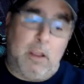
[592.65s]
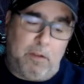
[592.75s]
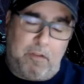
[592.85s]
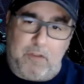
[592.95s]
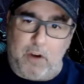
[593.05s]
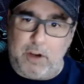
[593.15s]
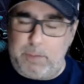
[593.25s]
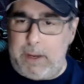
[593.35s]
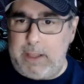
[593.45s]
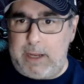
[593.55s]
The
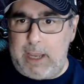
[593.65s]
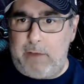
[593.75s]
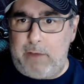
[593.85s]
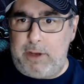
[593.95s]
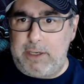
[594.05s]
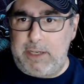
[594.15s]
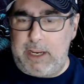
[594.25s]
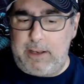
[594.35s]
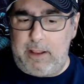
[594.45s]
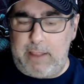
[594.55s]
first being the kind of
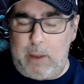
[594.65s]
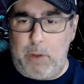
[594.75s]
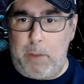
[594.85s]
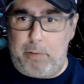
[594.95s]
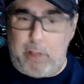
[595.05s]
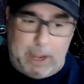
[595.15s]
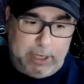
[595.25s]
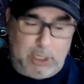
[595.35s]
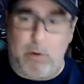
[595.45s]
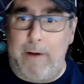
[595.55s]
reasoning that we apply
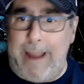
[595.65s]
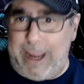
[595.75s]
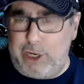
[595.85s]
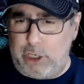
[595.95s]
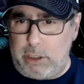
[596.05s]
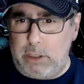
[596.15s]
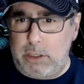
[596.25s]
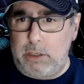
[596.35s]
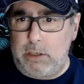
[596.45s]
to our actions,